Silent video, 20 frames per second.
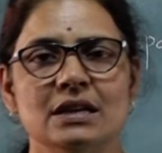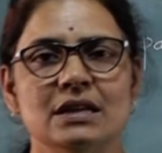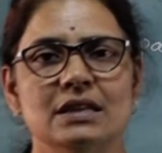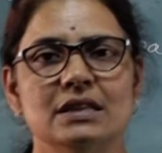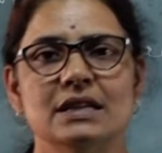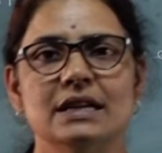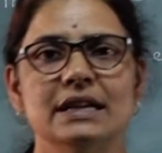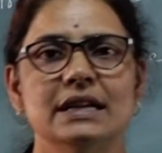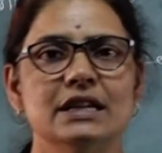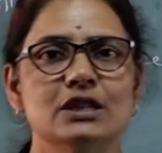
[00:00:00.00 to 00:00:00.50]

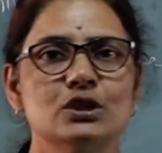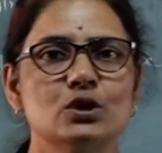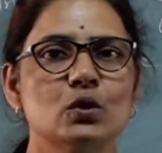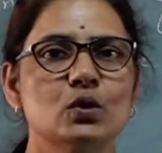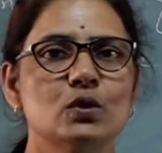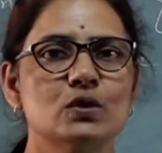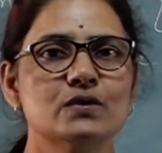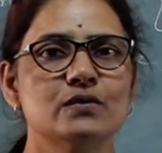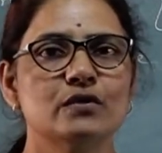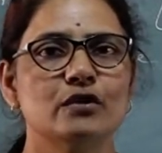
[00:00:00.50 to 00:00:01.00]
then it is
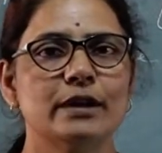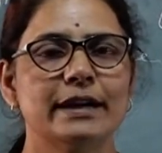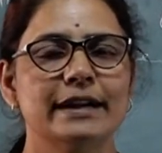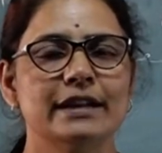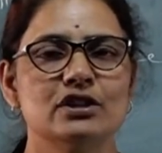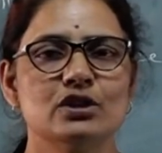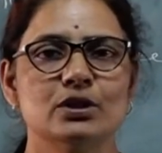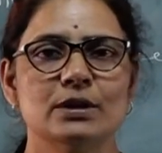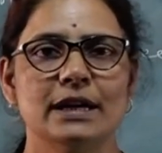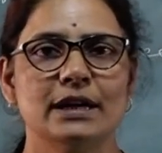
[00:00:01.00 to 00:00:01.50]
closed for
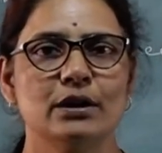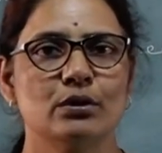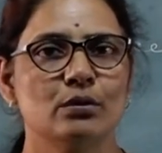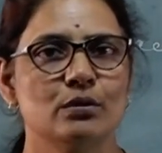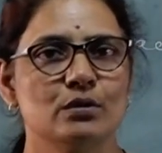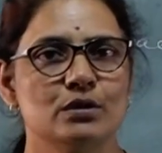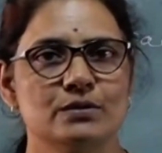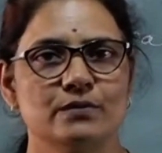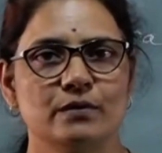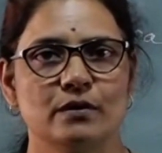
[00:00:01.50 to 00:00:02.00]
addition and
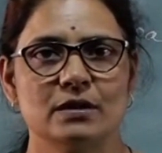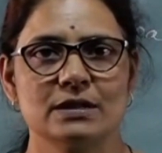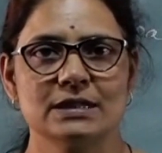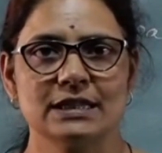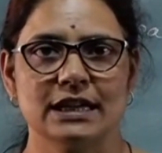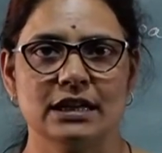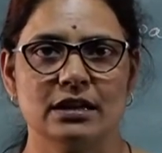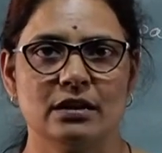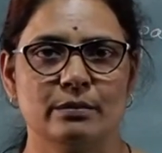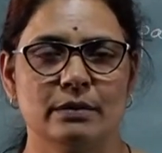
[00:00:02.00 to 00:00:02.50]
closed for
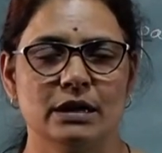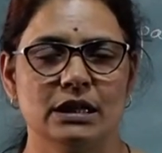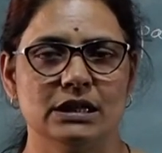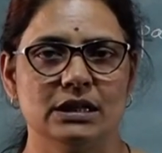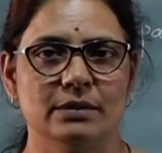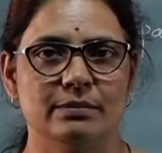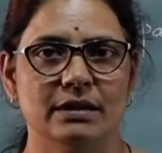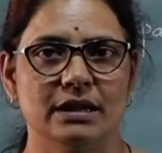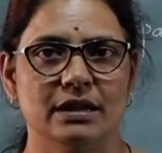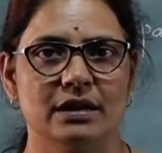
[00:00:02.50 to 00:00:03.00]
scalar
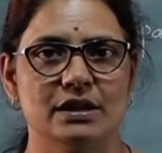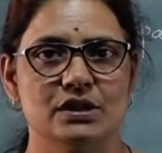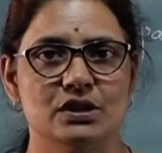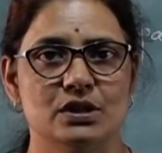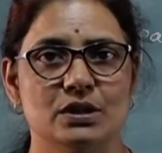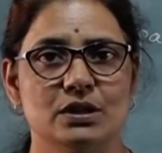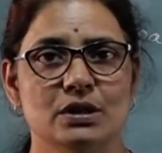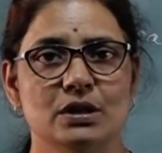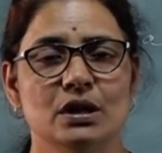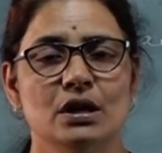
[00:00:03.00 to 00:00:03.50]
multiplication.
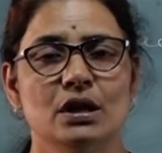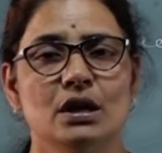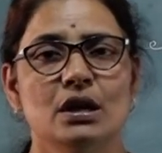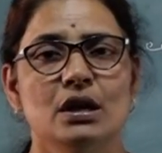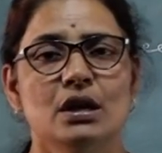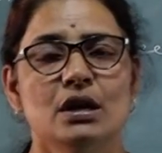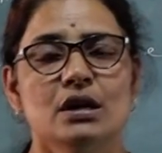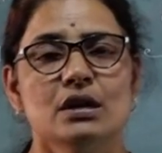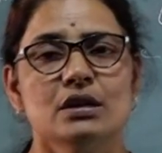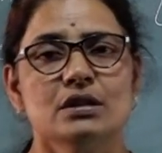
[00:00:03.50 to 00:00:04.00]

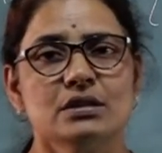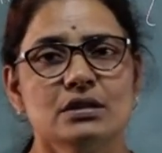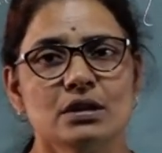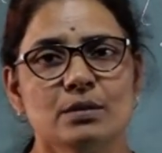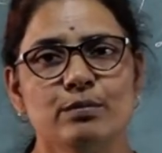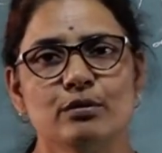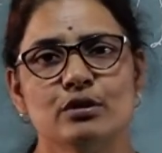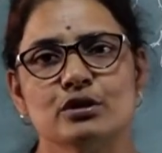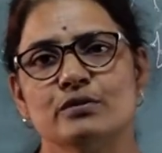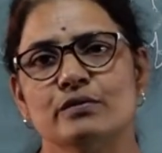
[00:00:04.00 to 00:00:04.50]

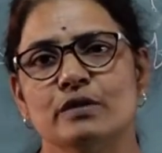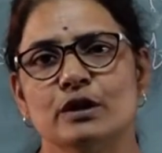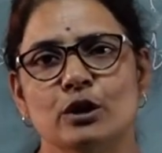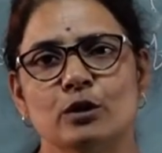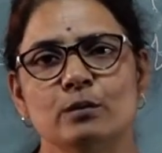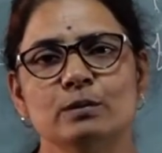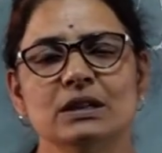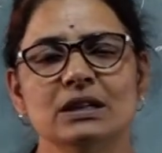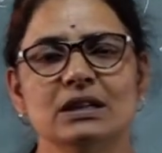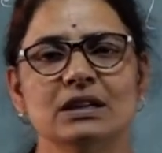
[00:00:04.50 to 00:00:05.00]
Suppose one
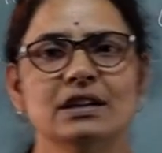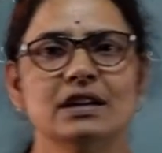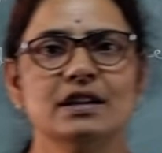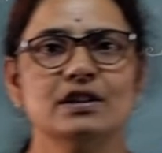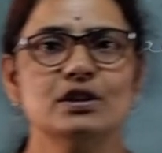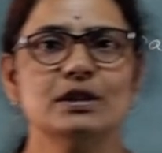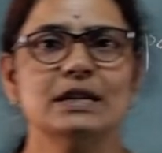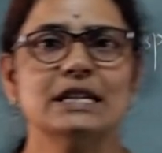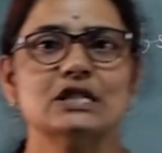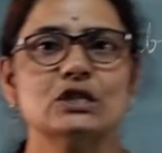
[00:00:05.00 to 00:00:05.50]
of the
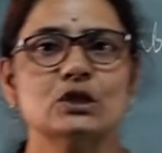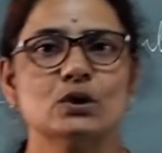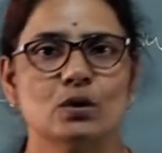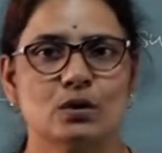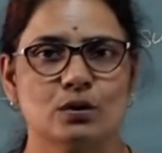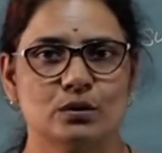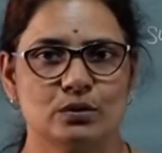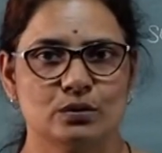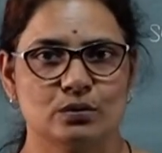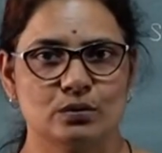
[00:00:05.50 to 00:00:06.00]
condition is
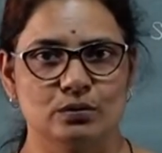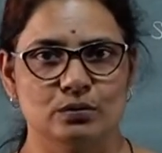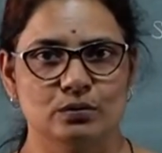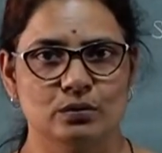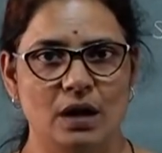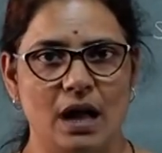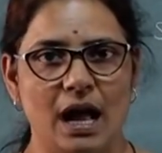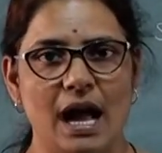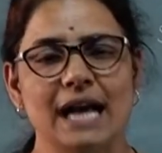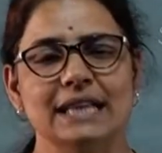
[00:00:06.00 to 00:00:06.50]
not true,
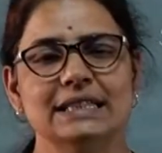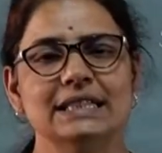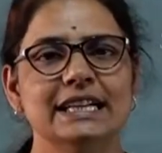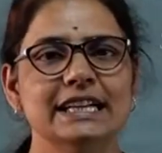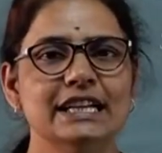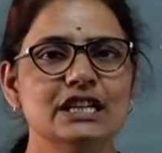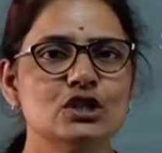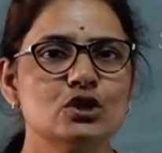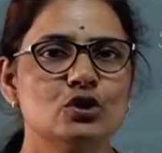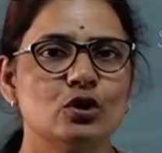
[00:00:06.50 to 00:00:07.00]
either
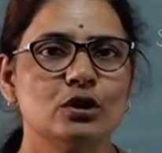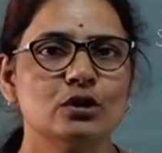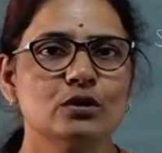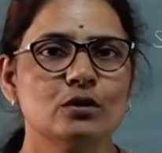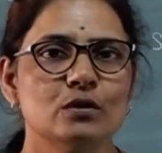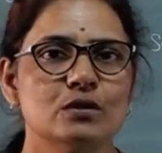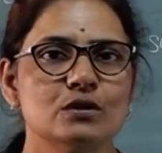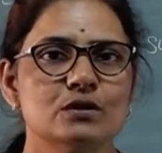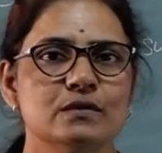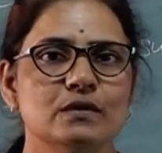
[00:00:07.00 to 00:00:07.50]
it is not
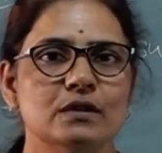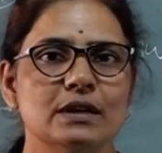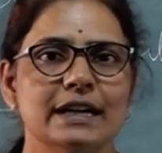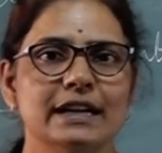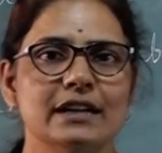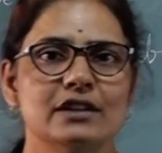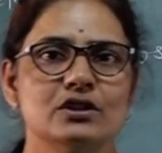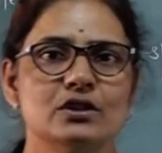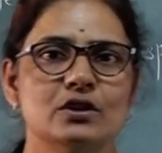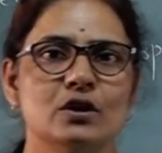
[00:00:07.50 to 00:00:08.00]
closed for
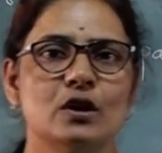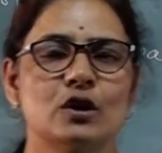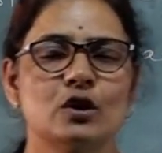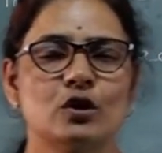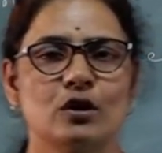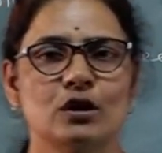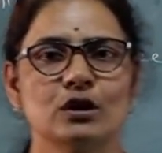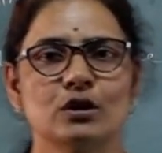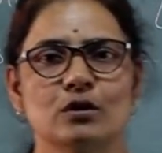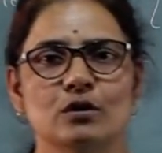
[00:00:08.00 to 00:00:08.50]
addition or
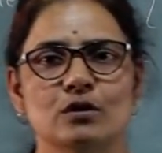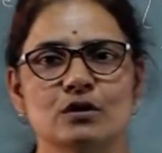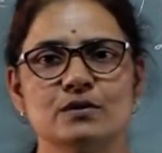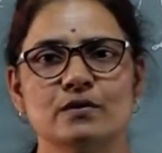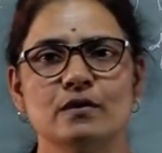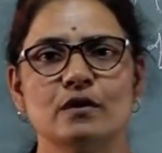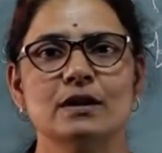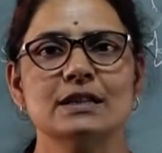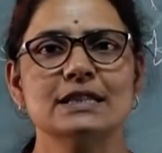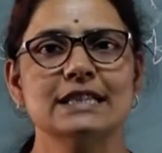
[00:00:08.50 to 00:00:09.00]
not closed
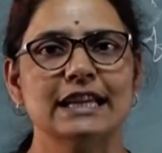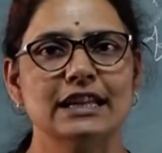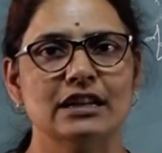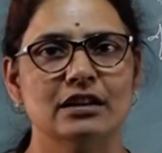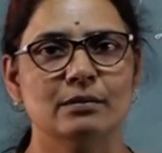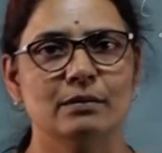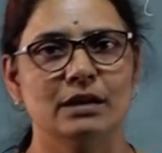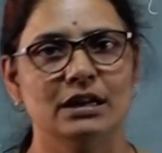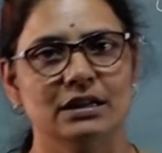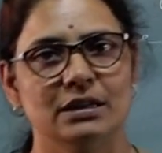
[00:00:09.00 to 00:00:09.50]
for
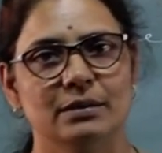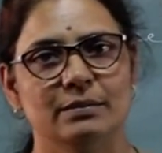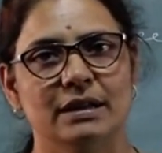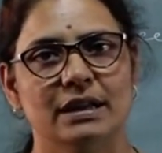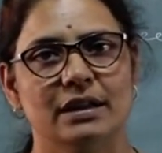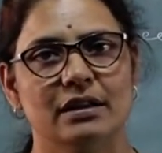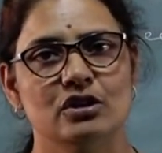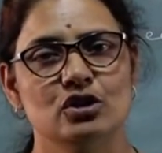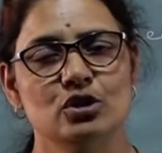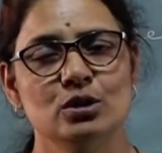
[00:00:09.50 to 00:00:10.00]
scalar
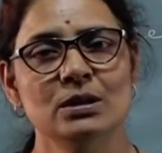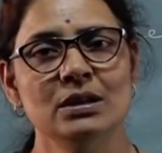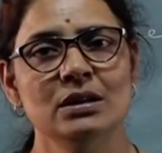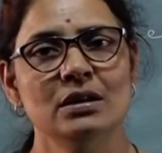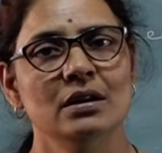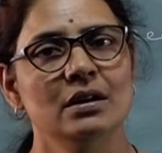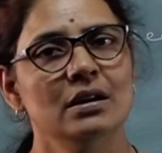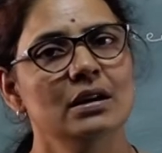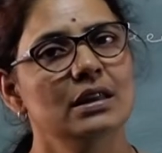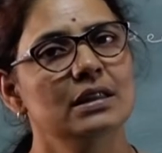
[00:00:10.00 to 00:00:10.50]
multiplication,
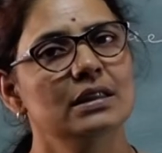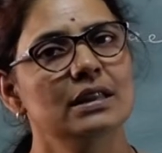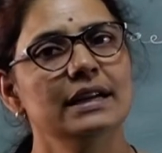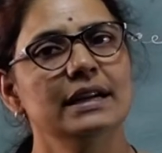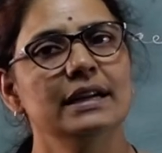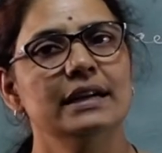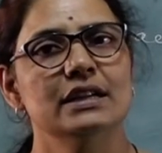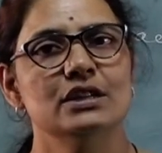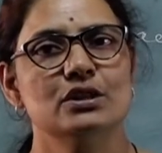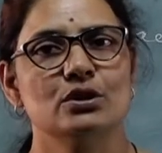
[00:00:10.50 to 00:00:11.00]
then
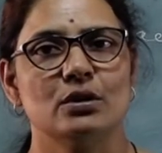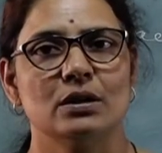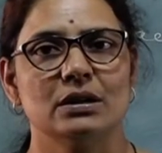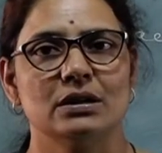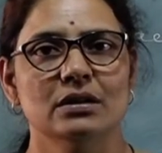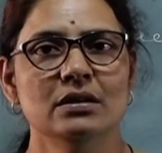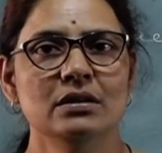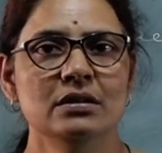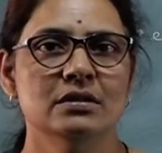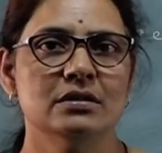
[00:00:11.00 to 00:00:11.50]
it is not
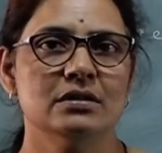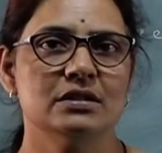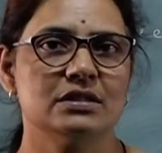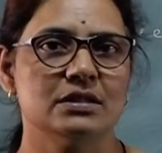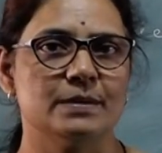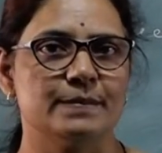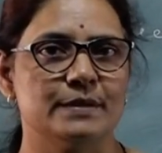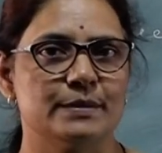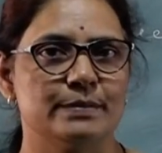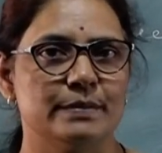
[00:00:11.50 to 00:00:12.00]
a
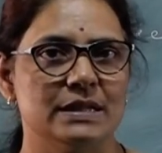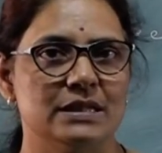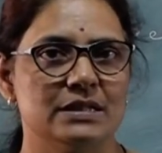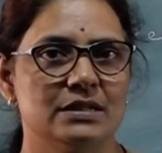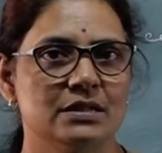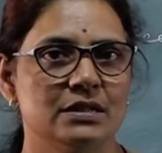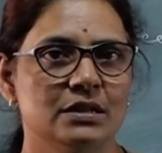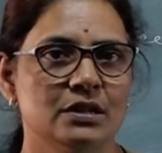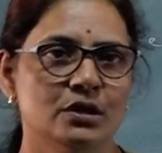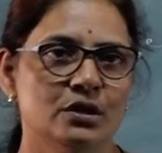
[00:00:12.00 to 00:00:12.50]

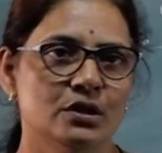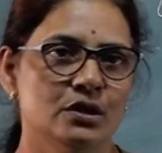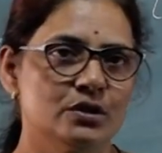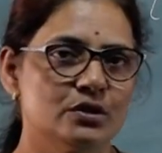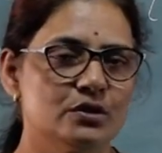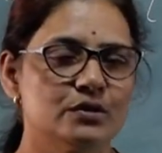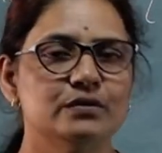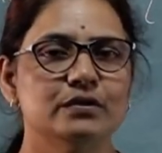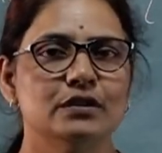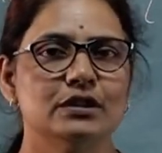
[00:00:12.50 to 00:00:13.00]
subspace.
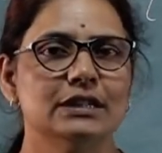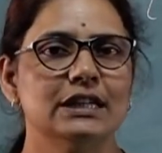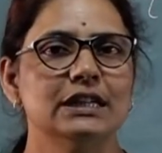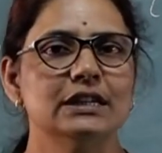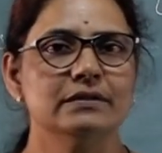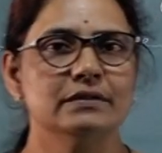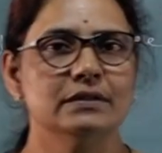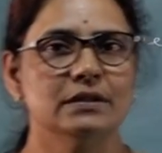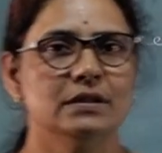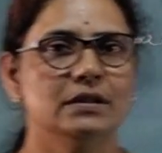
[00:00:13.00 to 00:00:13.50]
So for
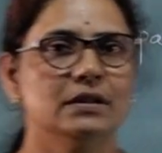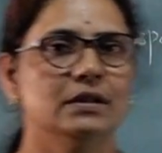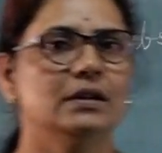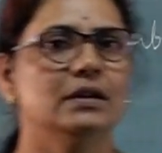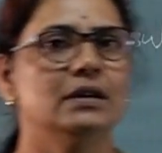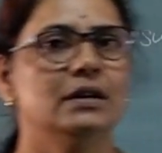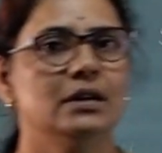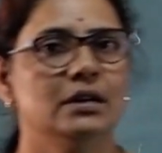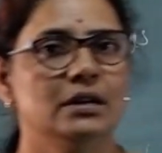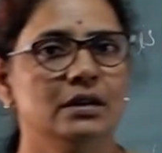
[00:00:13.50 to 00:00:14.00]
that
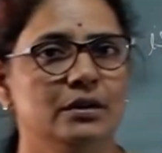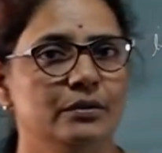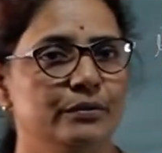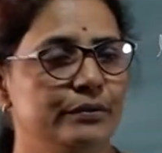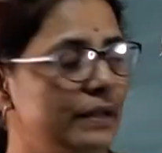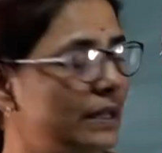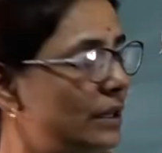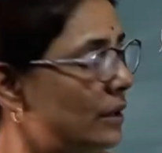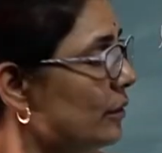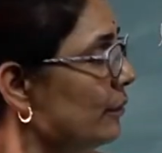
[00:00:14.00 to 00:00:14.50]

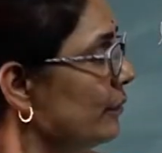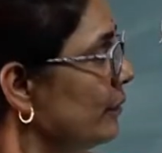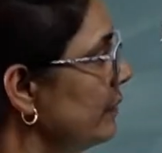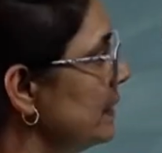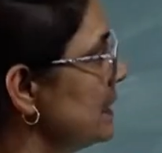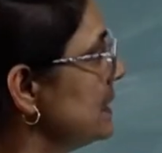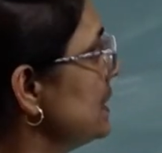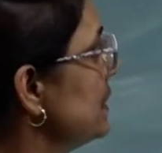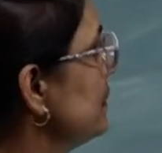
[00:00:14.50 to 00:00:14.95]
we will see